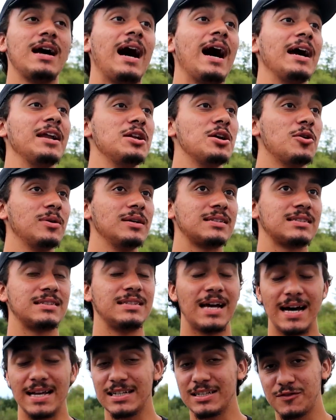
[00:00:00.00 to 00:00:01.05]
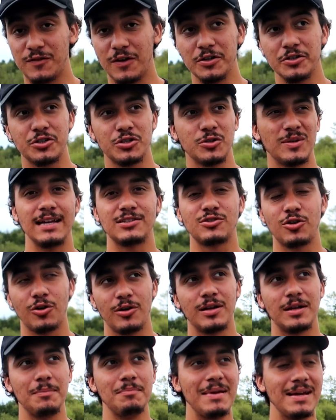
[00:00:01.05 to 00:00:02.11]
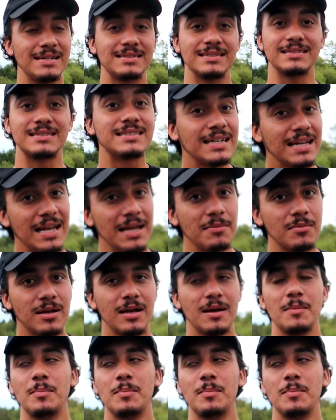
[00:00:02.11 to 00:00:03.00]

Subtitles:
I know it's not as functional as Toyota makes it seem,